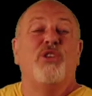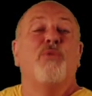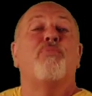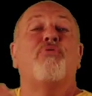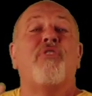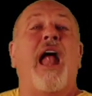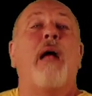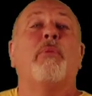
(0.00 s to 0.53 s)
you
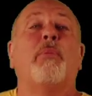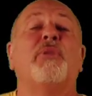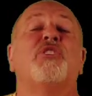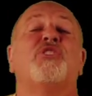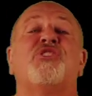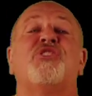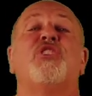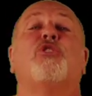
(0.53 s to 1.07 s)
probably
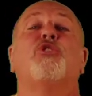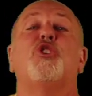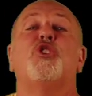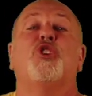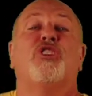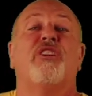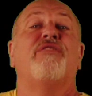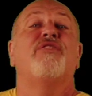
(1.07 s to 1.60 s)
still
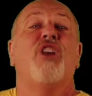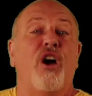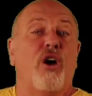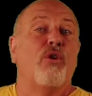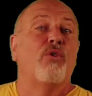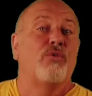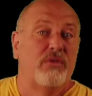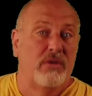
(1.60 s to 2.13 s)
should have
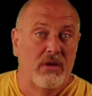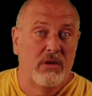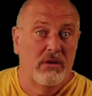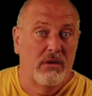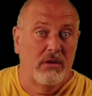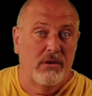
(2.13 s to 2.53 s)
known